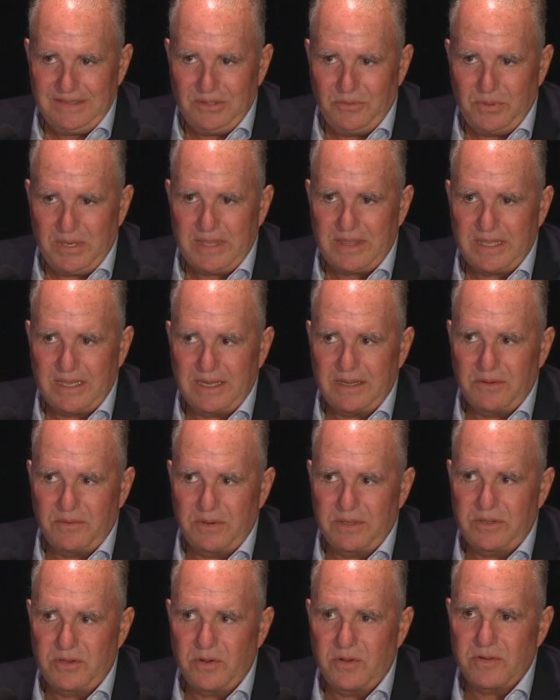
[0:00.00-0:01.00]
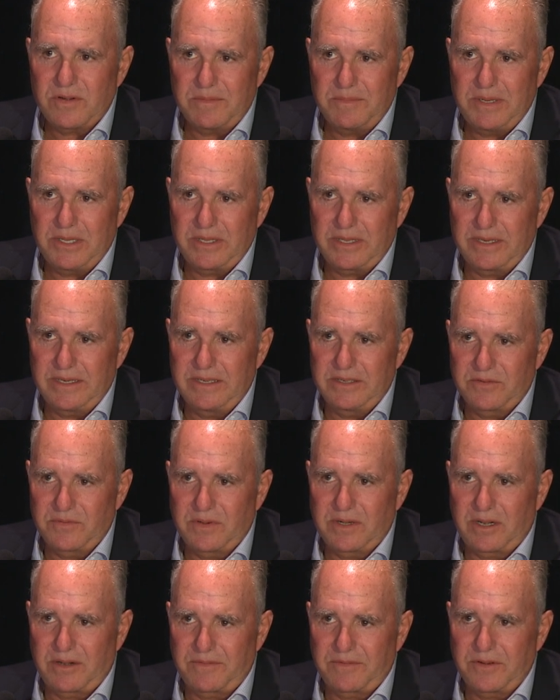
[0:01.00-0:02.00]
We think we, 200 million is
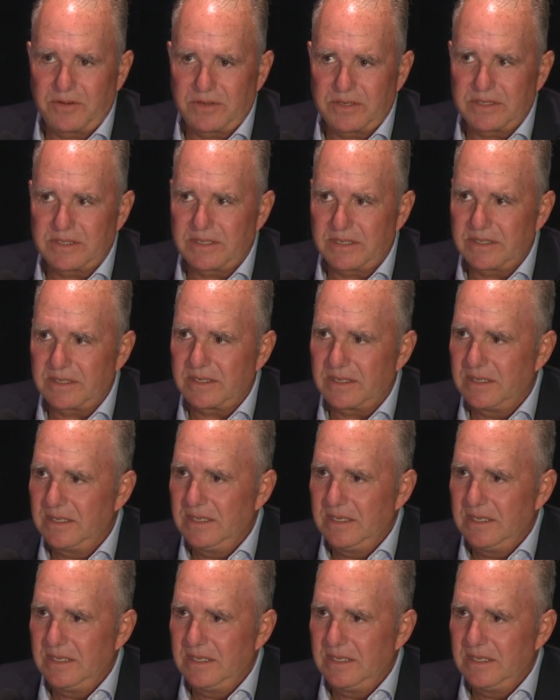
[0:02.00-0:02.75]
what our focus is.